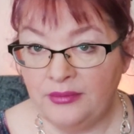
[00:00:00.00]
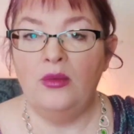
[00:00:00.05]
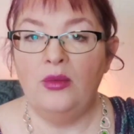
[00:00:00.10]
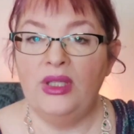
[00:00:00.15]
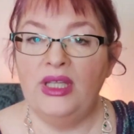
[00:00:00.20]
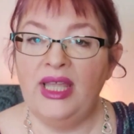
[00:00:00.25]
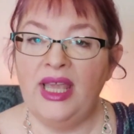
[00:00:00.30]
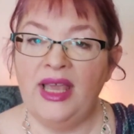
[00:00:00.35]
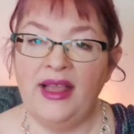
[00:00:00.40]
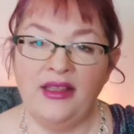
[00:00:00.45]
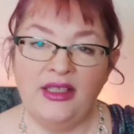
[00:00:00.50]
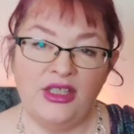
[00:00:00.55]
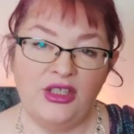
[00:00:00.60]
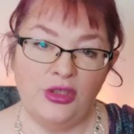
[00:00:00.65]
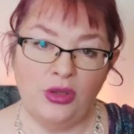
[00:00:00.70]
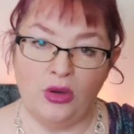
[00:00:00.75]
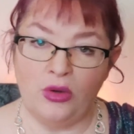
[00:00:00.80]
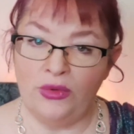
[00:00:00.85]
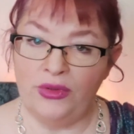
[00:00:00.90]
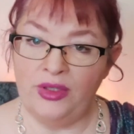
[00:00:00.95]
When Kelly
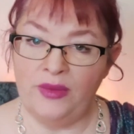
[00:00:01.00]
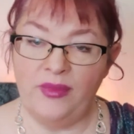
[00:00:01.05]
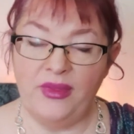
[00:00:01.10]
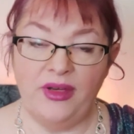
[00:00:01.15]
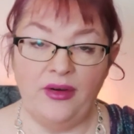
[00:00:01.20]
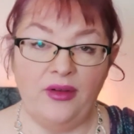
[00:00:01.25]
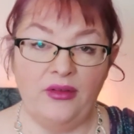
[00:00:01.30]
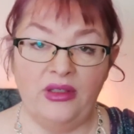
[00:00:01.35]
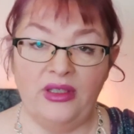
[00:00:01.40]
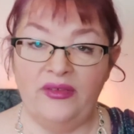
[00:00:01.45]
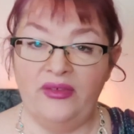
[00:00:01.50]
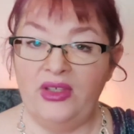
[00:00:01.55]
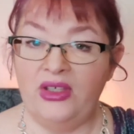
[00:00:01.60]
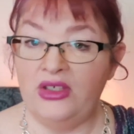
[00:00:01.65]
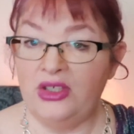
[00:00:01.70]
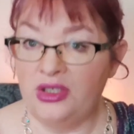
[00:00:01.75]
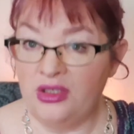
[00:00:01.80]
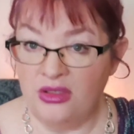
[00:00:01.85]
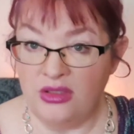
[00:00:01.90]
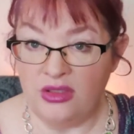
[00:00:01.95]
told them that
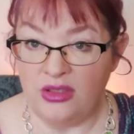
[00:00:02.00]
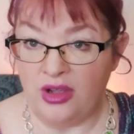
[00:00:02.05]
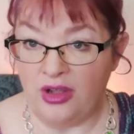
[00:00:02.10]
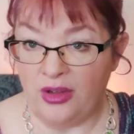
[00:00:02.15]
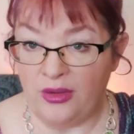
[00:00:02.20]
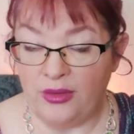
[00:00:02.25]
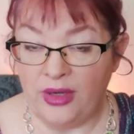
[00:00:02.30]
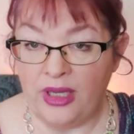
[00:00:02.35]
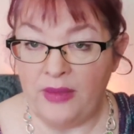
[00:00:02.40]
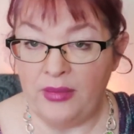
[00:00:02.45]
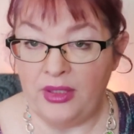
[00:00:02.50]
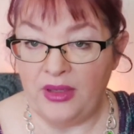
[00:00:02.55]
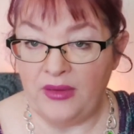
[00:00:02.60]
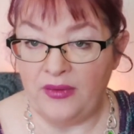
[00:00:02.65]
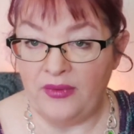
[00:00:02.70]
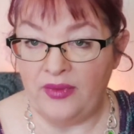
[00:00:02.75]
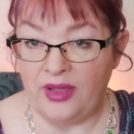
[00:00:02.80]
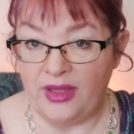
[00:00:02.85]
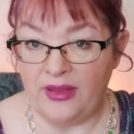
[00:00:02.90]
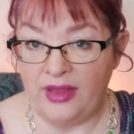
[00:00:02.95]
Olivia couldn't tolerate being
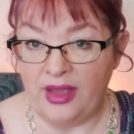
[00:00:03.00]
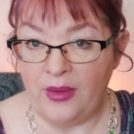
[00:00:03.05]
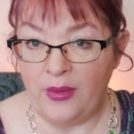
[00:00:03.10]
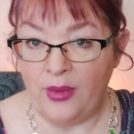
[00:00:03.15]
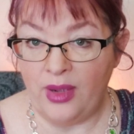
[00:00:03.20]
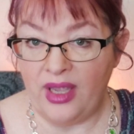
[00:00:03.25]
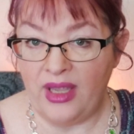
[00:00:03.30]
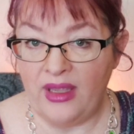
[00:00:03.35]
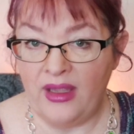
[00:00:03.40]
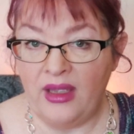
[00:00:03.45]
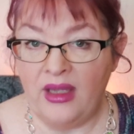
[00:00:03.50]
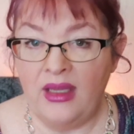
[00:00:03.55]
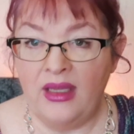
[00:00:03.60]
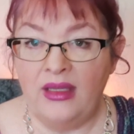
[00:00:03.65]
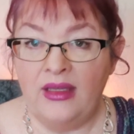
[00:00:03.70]
fed that way,